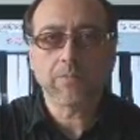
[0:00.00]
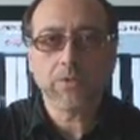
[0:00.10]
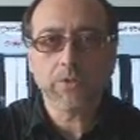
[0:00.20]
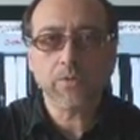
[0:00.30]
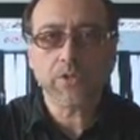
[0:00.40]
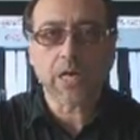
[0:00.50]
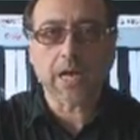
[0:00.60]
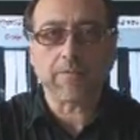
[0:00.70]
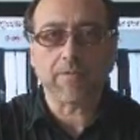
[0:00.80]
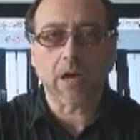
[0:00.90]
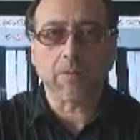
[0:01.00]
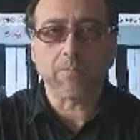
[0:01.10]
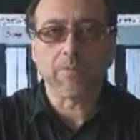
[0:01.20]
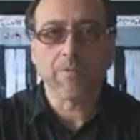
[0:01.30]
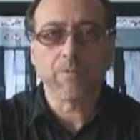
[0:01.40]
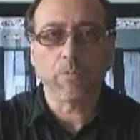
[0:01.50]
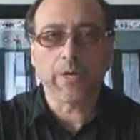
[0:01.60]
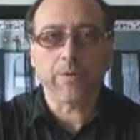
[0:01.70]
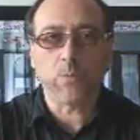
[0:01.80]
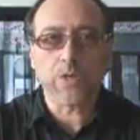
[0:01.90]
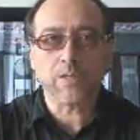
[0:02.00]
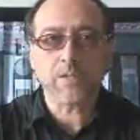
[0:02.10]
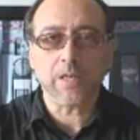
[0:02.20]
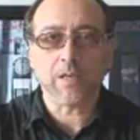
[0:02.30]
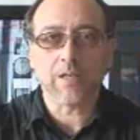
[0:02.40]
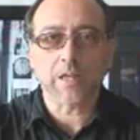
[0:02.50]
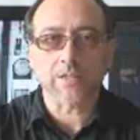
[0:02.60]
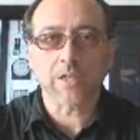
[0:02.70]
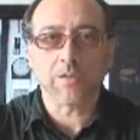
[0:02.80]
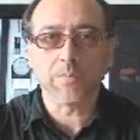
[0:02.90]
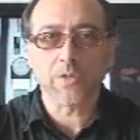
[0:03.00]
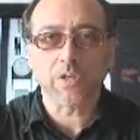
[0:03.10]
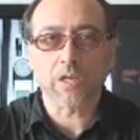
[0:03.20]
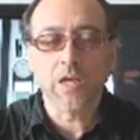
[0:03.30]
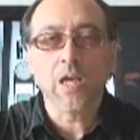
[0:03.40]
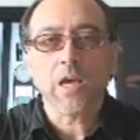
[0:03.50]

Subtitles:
use diaphragm when we sing classical music.